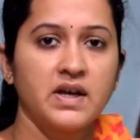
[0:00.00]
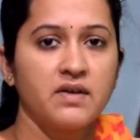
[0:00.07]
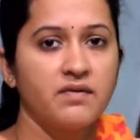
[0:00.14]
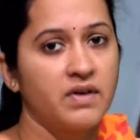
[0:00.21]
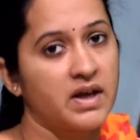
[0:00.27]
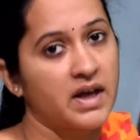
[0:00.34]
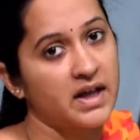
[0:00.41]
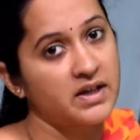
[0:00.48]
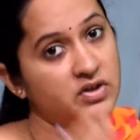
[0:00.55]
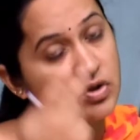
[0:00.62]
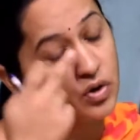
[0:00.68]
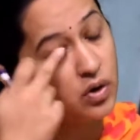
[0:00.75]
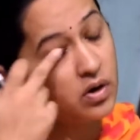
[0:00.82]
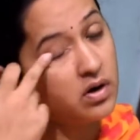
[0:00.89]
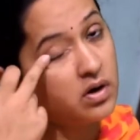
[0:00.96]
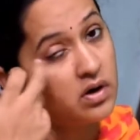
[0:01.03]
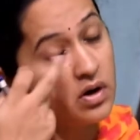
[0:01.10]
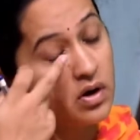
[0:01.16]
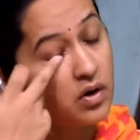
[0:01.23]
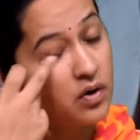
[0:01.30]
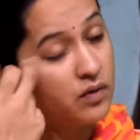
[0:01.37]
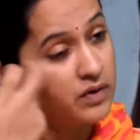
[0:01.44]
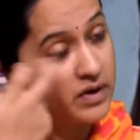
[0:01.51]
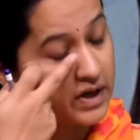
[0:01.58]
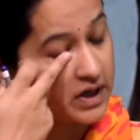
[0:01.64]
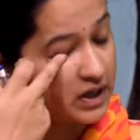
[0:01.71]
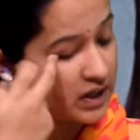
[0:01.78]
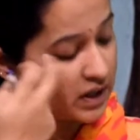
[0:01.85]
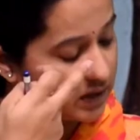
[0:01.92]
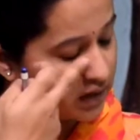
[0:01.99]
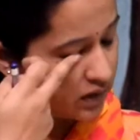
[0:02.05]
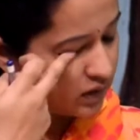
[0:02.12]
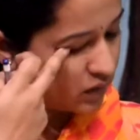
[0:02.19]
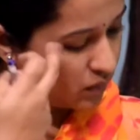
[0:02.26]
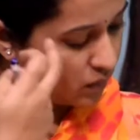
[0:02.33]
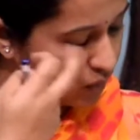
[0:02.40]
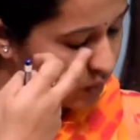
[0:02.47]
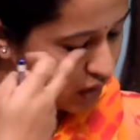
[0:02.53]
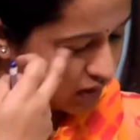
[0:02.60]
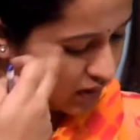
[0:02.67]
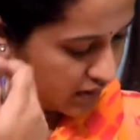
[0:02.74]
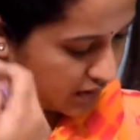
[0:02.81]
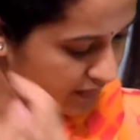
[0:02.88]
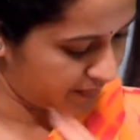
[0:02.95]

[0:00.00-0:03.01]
we can store drinking water.